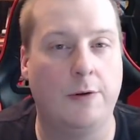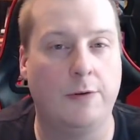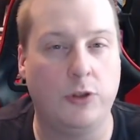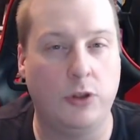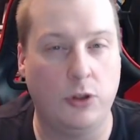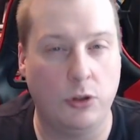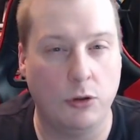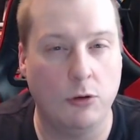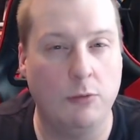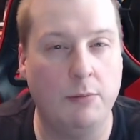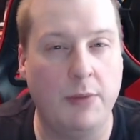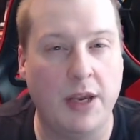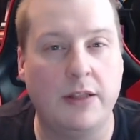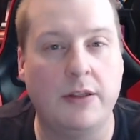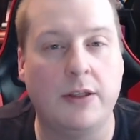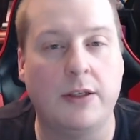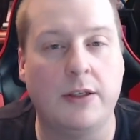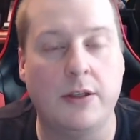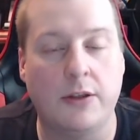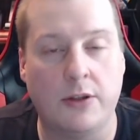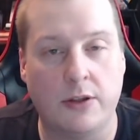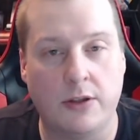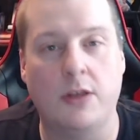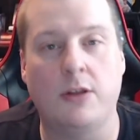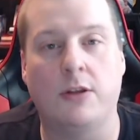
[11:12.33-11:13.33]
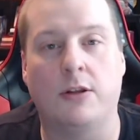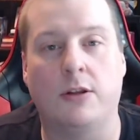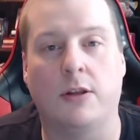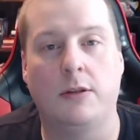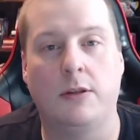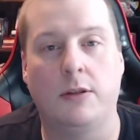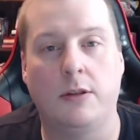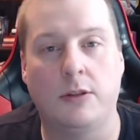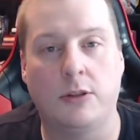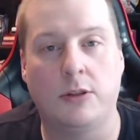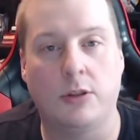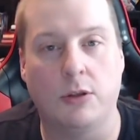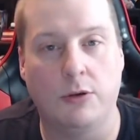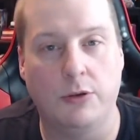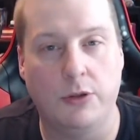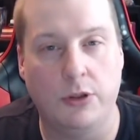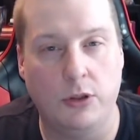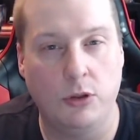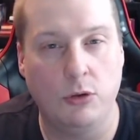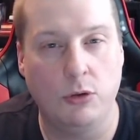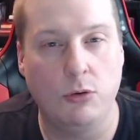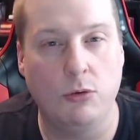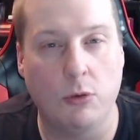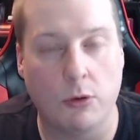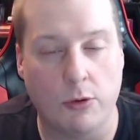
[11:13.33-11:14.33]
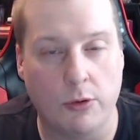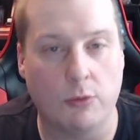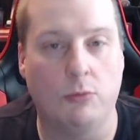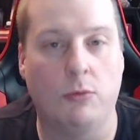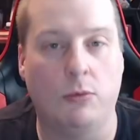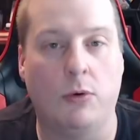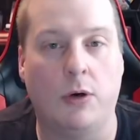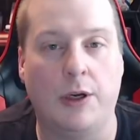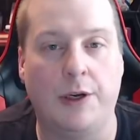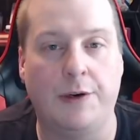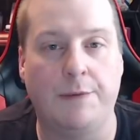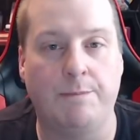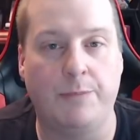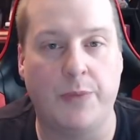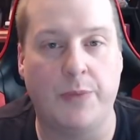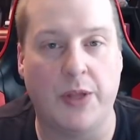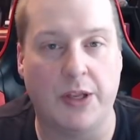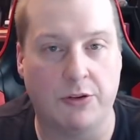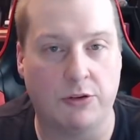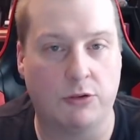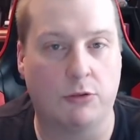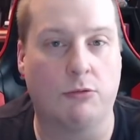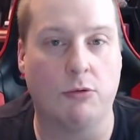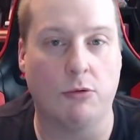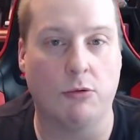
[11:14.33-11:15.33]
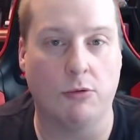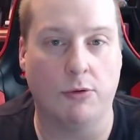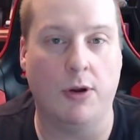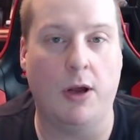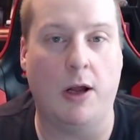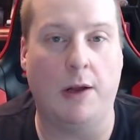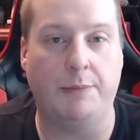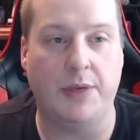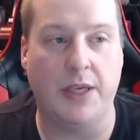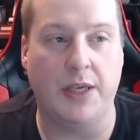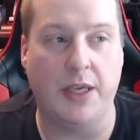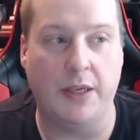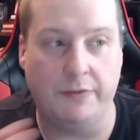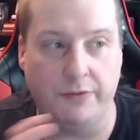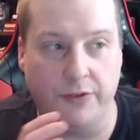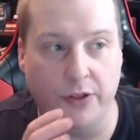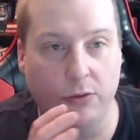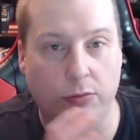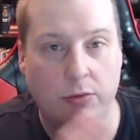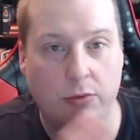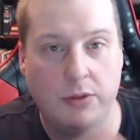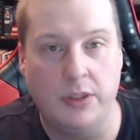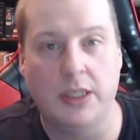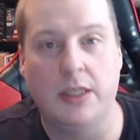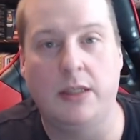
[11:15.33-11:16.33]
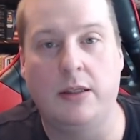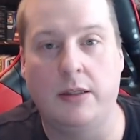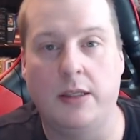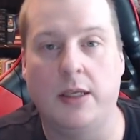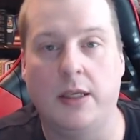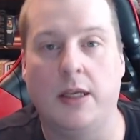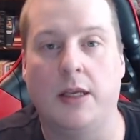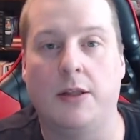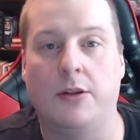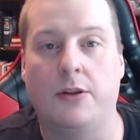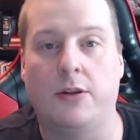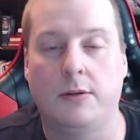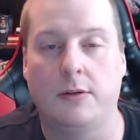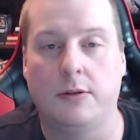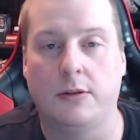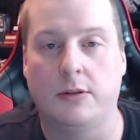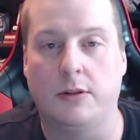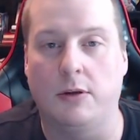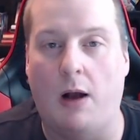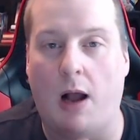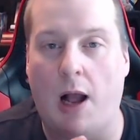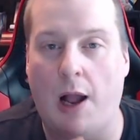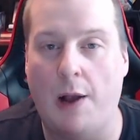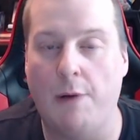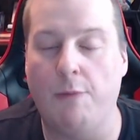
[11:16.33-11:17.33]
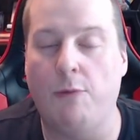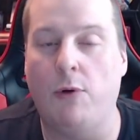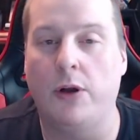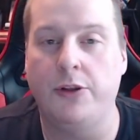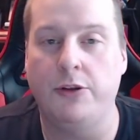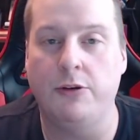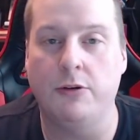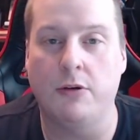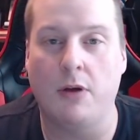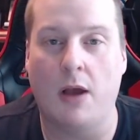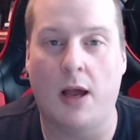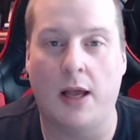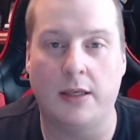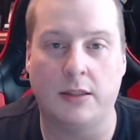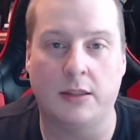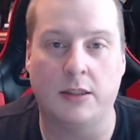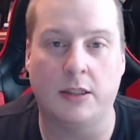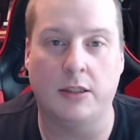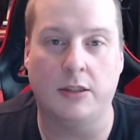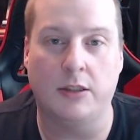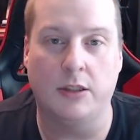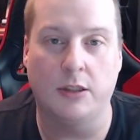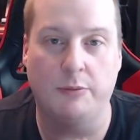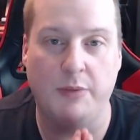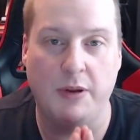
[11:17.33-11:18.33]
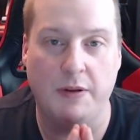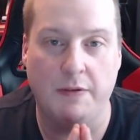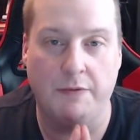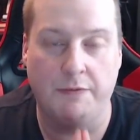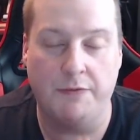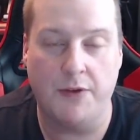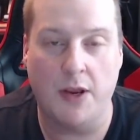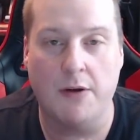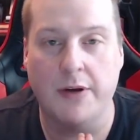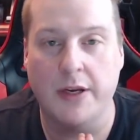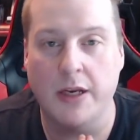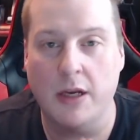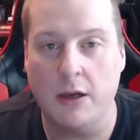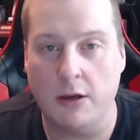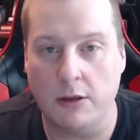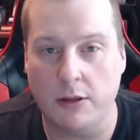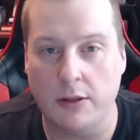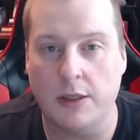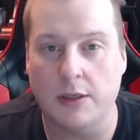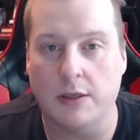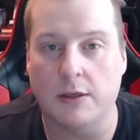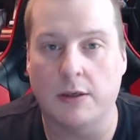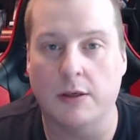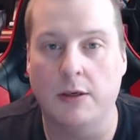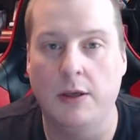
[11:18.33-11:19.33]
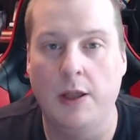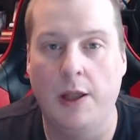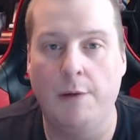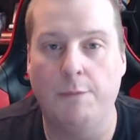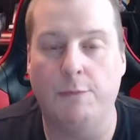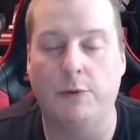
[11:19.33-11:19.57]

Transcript: You made the decision, so you are the one one that screwed up if you did this. So I want you guys to just be very clear.